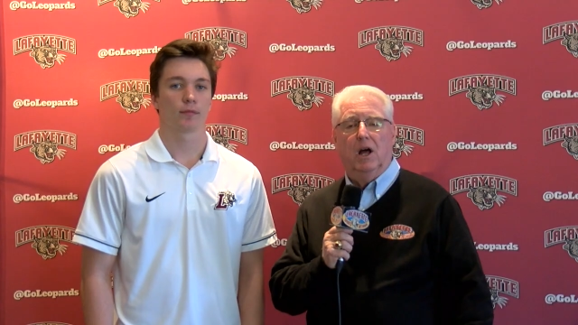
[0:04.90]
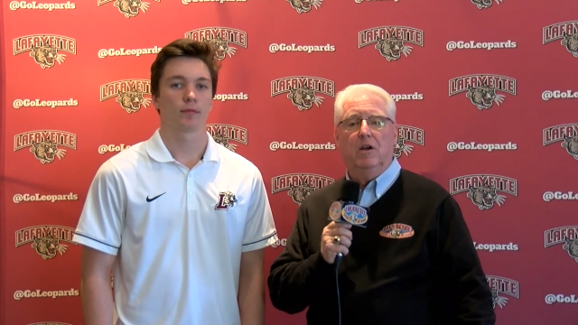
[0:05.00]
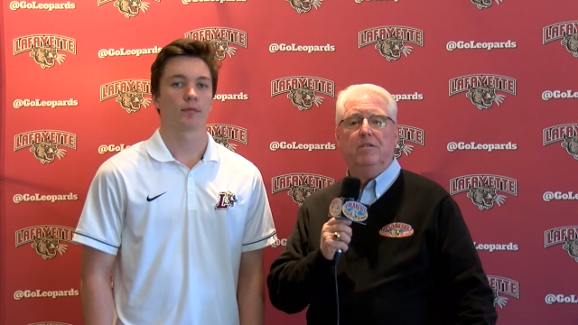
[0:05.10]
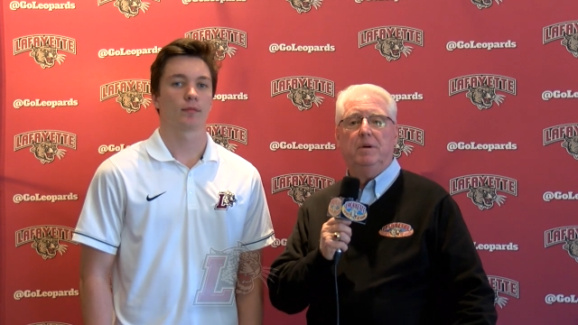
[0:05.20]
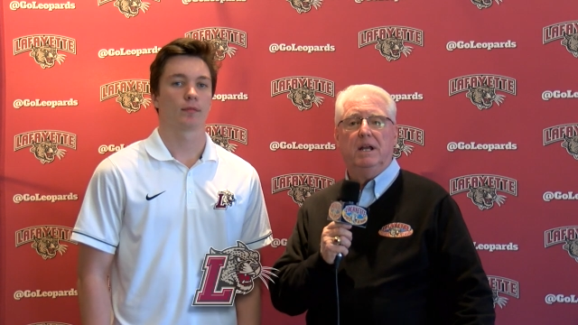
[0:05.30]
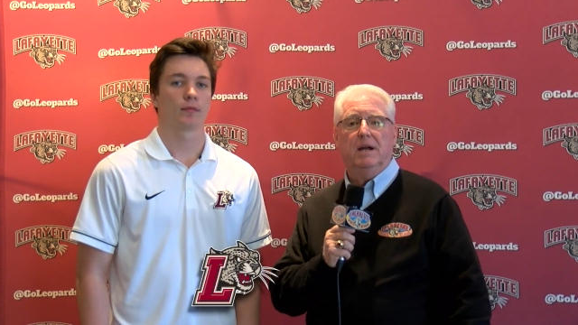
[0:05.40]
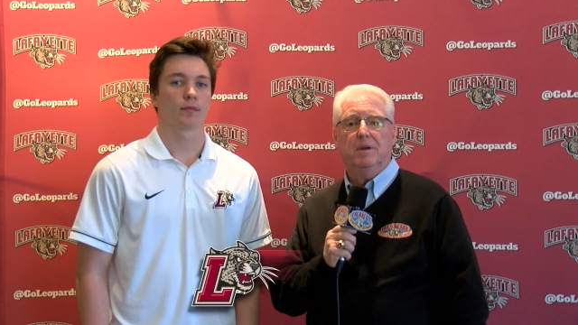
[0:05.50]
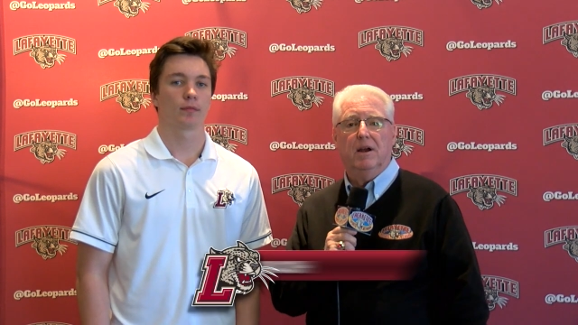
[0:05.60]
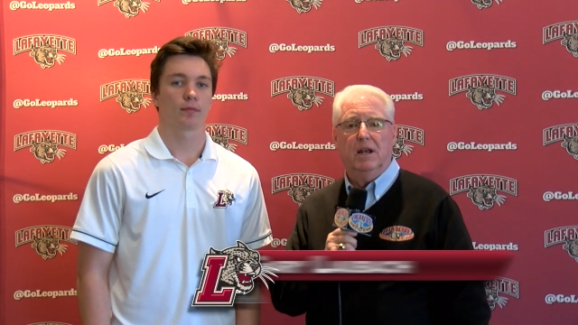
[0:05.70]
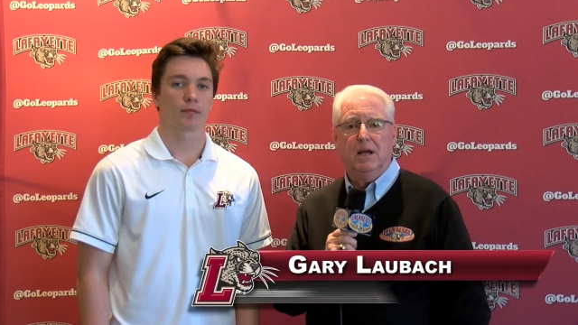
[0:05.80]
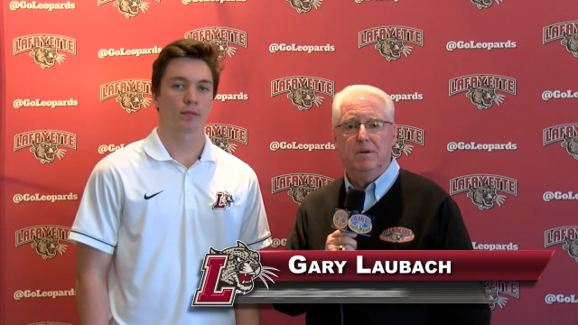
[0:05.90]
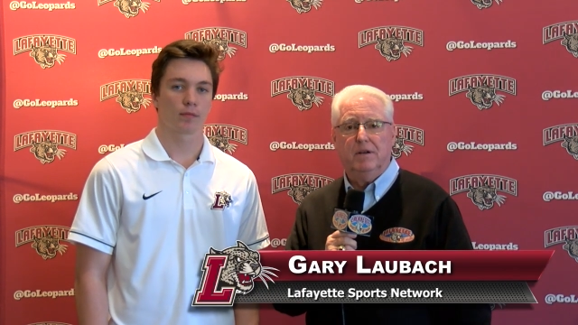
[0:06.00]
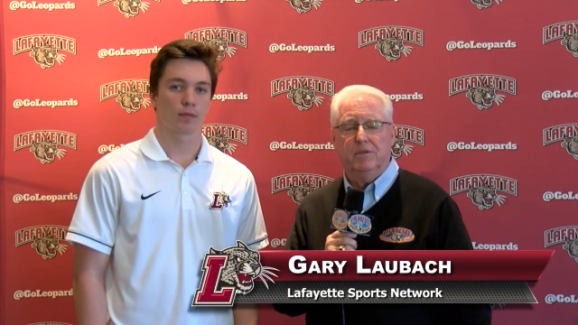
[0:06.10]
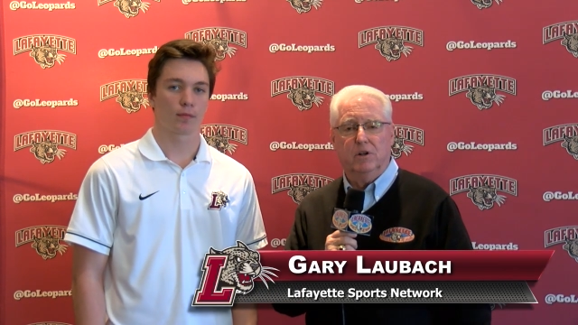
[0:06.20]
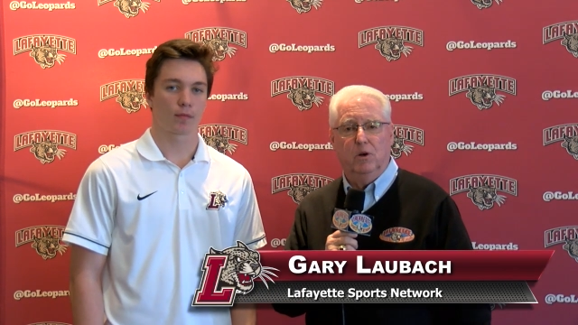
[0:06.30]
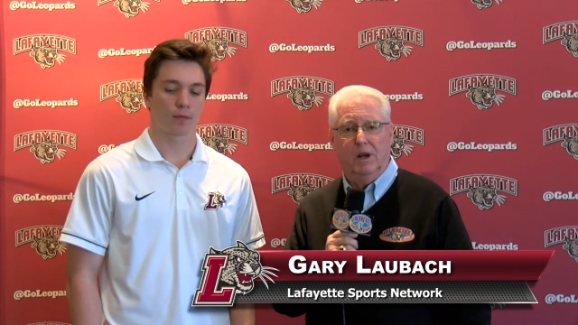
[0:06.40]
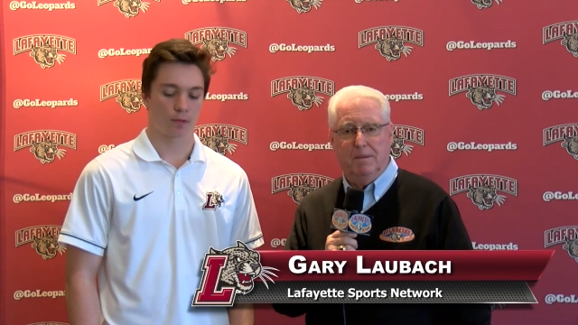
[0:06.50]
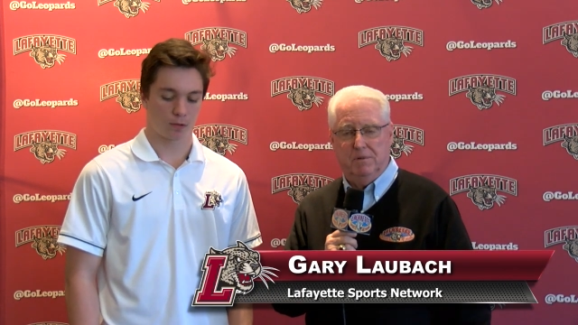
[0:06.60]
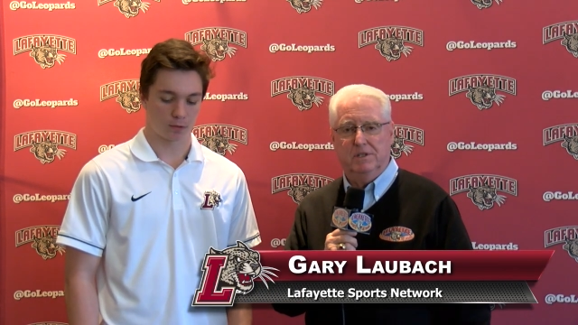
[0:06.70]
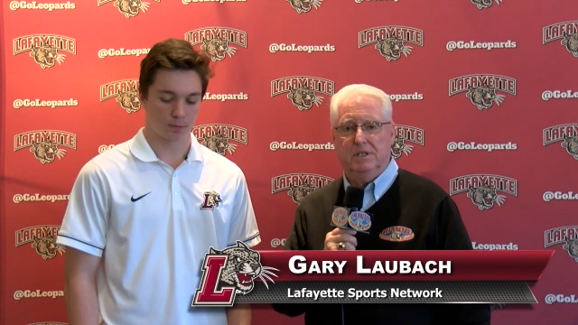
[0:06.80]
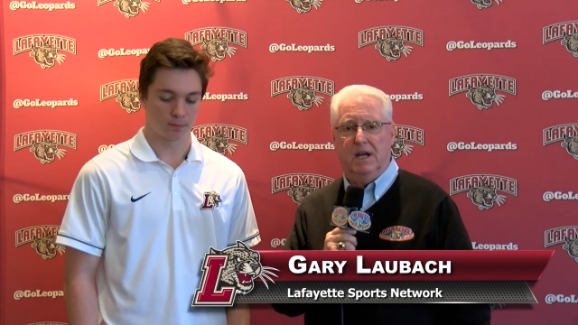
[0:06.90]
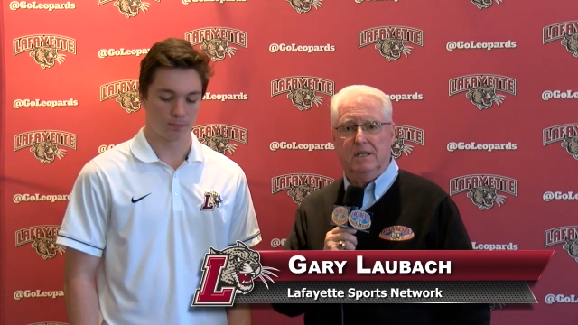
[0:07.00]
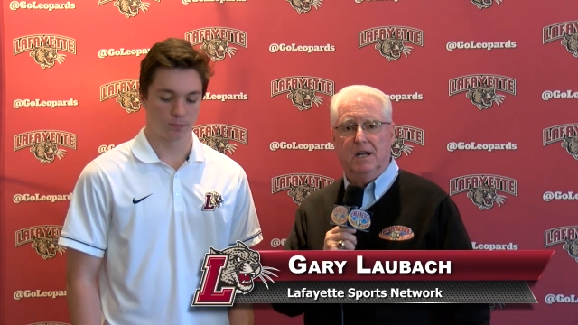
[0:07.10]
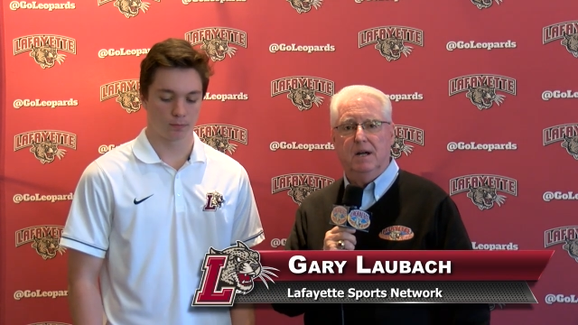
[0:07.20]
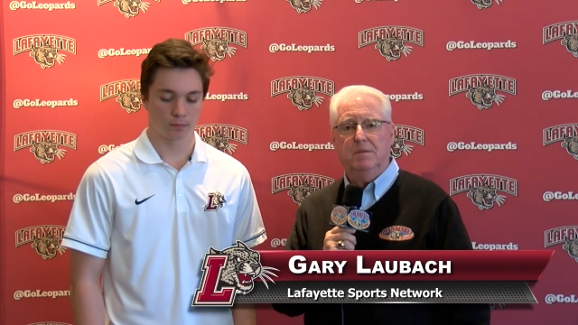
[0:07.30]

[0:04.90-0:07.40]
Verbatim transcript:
Speaker 1: Hello, everybody. I'm Gary Laubach for GoLeopards.com.